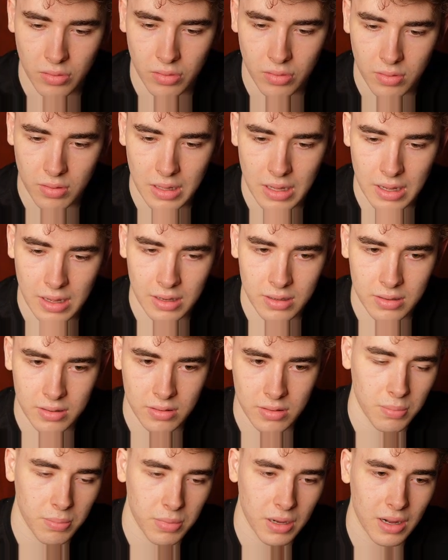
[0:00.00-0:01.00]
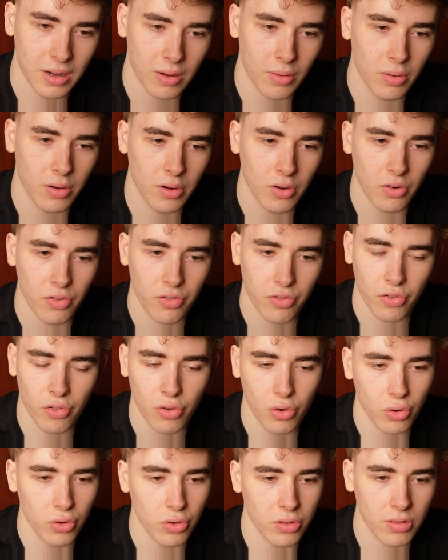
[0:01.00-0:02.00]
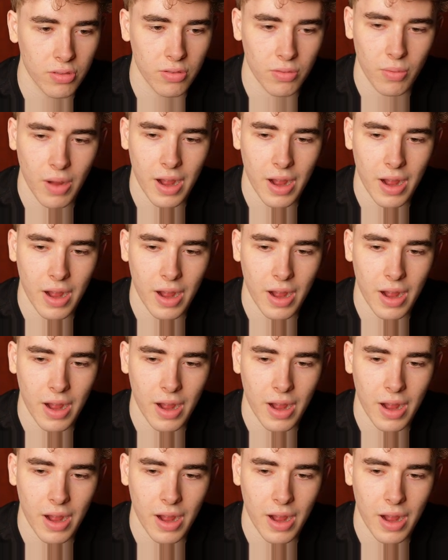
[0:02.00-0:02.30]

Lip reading: use that, power, foods,